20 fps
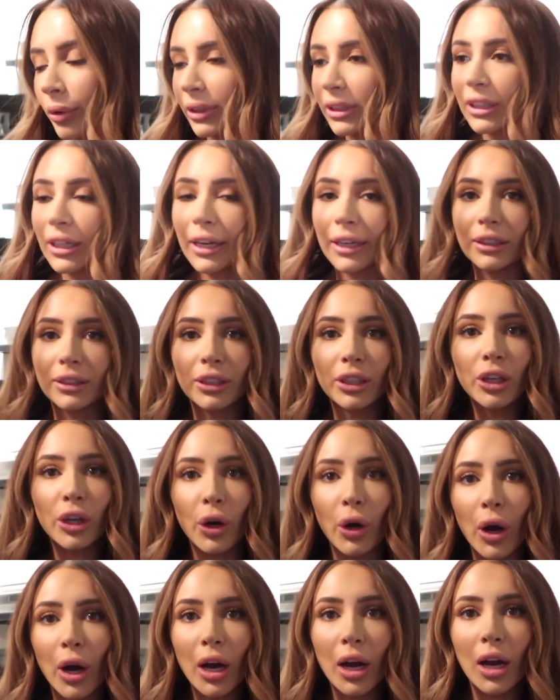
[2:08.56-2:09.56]
What did I
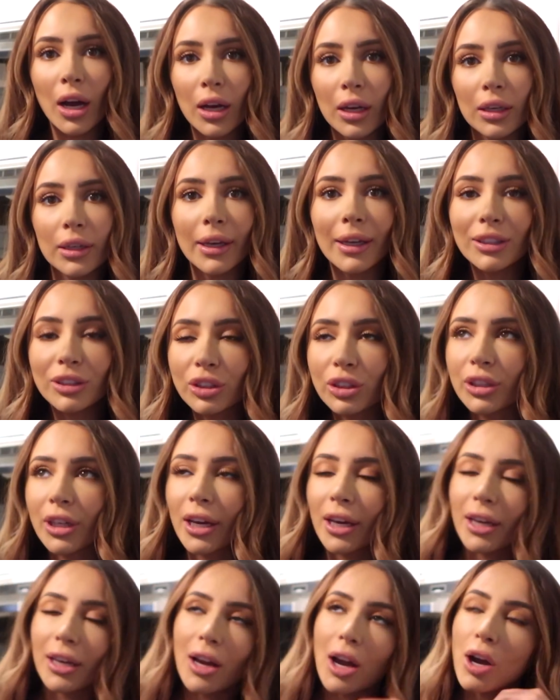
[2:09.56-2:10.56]
do?
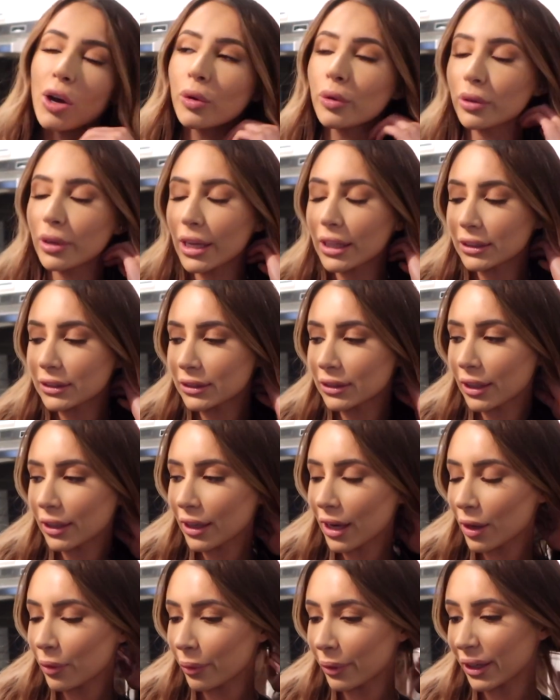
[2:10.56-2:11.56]
Yesterday, last night
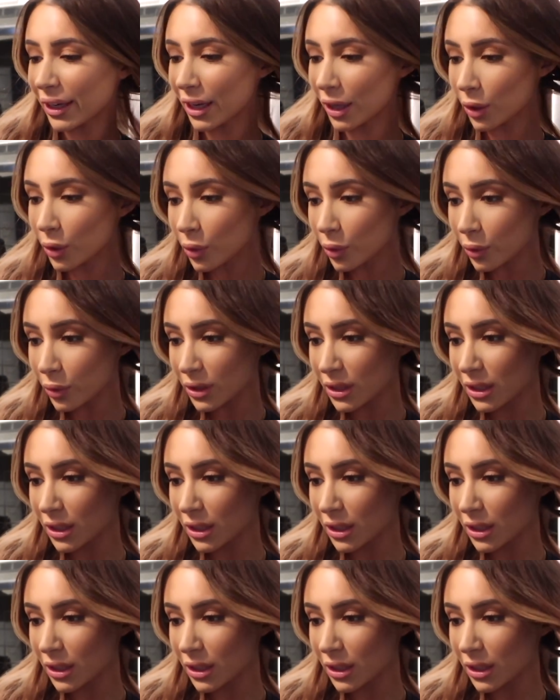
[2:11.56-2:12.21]
I went out.